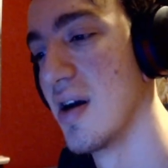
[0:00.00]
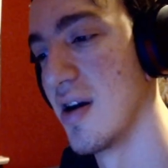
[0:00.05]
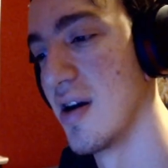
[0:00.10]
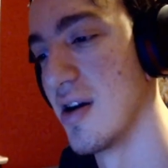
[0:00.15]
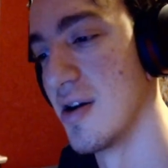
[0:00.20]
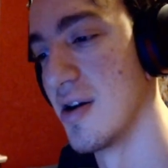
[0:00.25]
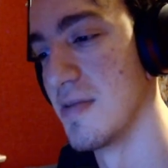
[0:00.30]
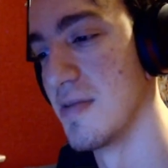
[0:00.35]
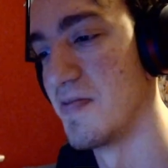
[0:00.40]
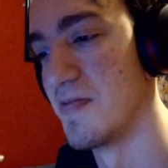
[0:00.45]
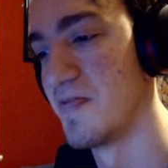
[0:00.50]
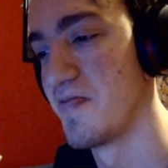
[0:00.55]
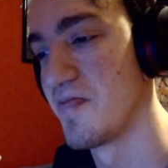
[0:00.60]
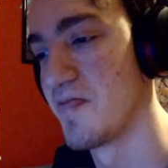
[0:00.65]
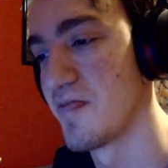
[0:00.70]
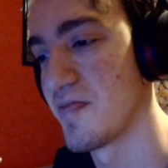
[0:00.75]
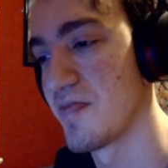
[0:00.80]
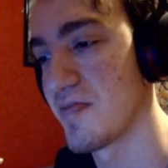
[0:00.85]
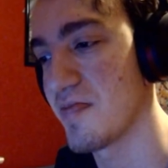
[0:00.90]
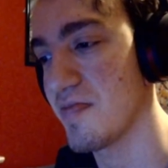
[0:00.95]

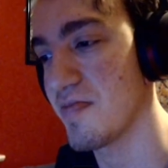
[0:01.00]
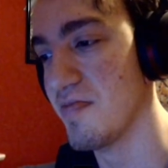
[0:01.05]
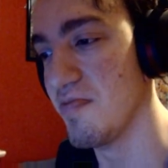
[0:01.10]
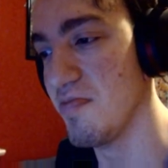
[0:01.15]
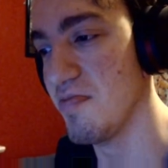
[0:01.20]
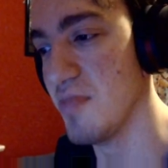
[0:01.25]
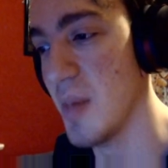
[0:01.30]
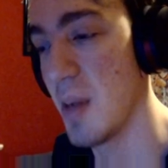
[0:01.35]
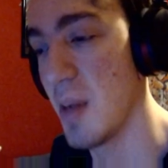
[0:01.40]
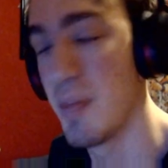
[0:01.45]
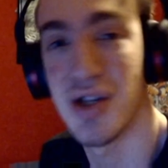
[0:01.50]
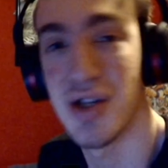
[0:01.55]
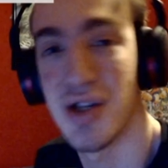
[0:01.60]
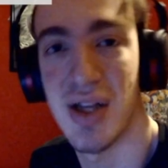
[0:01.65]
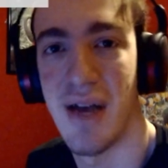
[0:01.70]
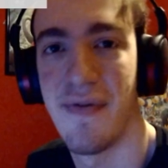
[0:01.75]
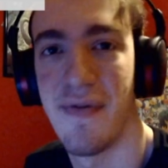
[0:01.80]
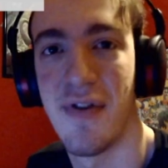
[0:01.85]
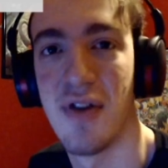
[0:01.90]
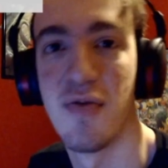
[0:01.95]
But
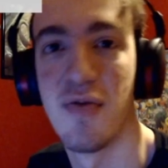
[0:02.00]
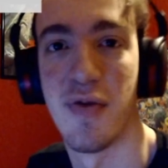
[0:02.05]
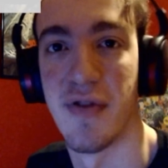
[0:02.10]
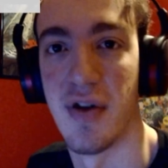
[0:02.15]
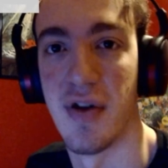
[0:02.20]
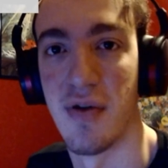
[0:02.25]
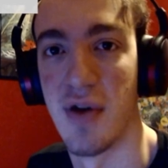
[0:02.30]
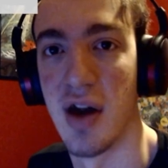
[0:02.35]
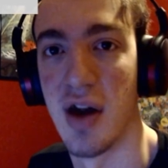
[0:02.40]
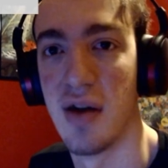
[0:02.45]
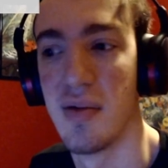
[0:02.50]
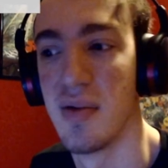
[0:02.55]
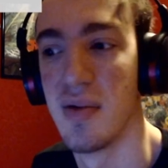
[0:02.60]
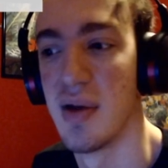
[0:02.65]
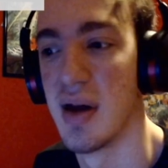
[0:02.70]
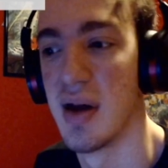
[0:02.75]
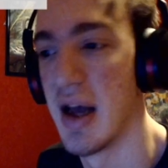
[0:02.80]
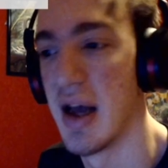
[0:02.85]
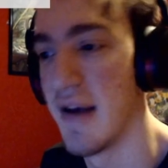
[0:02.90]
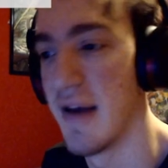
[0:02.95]
just have fun with it, right?
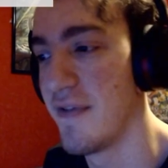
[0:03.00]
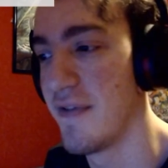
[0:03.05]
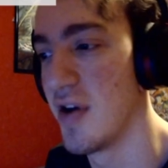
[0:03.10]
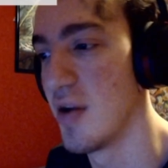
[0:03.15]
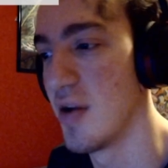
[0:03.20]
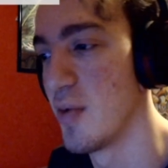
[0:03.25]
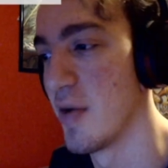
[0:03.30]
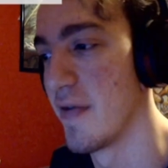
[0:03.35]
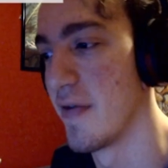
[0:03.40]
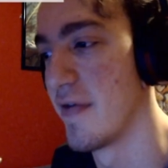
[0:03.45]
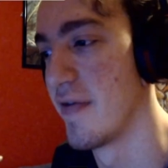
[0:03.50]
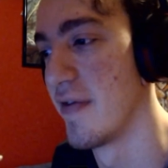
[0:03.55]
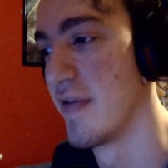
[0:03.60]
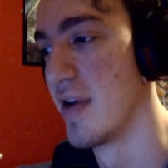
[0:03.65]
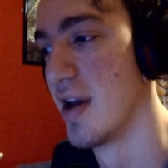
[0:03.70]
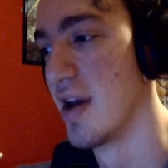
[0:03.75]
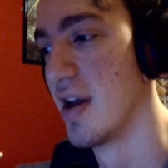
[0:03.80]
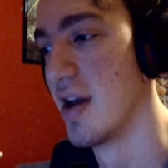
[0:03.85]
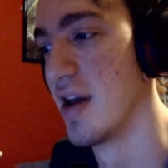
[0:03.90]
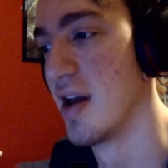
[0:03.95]
Have fun with
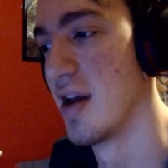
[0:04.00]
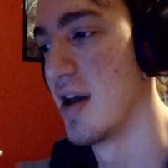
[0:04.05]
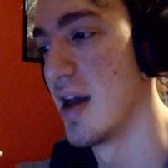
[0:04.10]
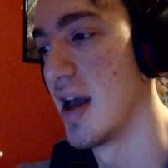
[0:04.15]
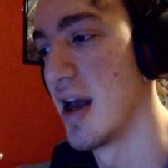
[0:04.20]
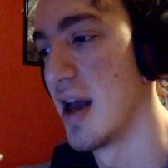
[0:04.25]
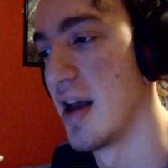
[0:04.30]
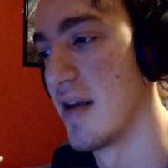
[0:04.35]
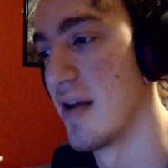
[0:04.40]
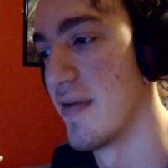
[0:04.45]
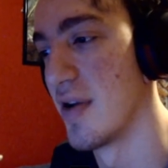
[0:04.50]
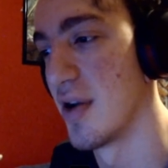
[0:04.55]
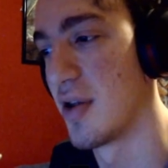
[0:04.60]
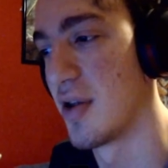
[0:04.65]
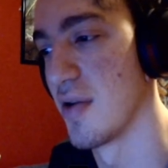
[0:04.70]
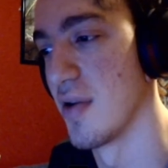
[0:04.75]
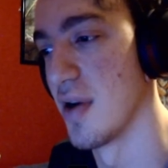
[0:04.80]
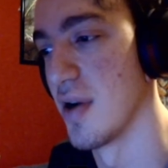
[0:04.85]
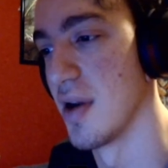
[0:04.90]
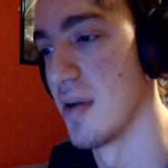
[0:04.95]

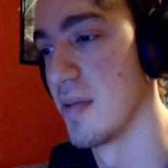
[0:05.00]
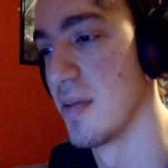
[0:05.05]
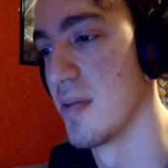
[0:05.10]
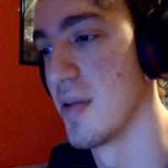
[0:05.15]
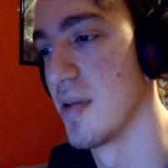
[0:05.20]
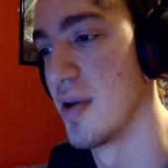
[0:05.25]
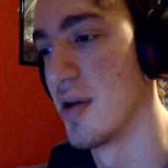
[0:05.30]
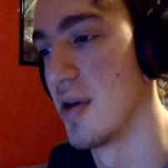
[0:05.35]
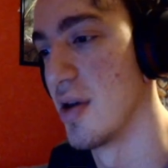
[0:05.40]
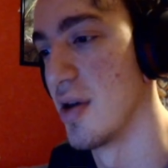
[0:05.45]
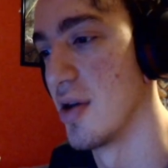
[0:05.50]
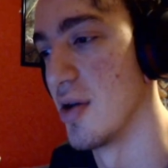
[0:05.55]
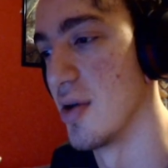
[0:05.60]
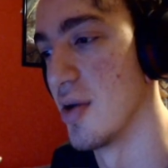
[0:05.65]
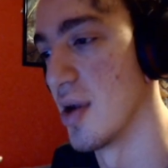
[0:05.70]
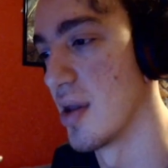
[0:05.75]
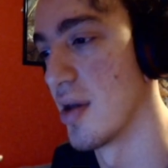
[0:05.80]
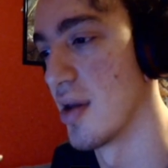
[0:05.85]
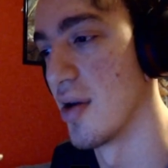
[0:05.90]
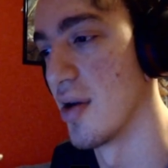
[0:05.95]
anniversary
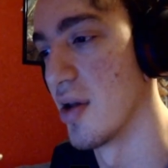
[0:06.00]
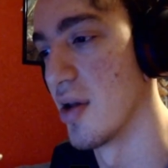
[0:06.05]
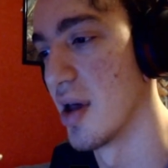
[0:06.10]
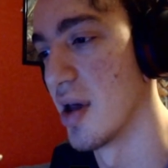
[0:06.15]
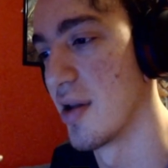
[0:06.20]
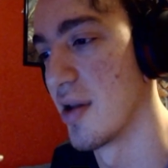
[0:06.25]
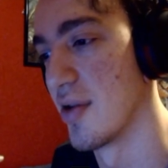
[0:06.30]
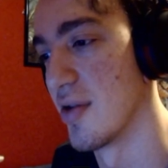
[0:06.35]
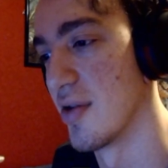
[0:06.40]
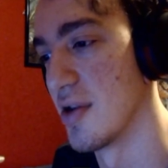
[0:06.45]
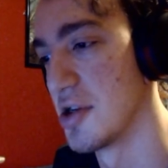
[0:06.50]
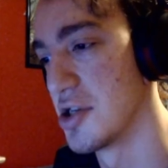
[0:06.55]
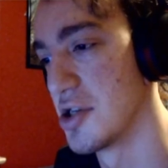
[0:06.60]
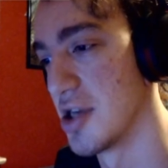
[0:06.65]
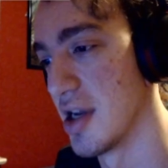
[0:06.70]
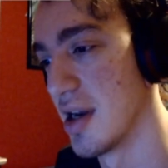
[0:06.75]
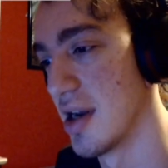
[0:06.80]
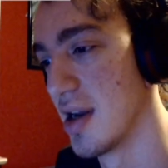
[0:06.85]
units and all that sort of shit.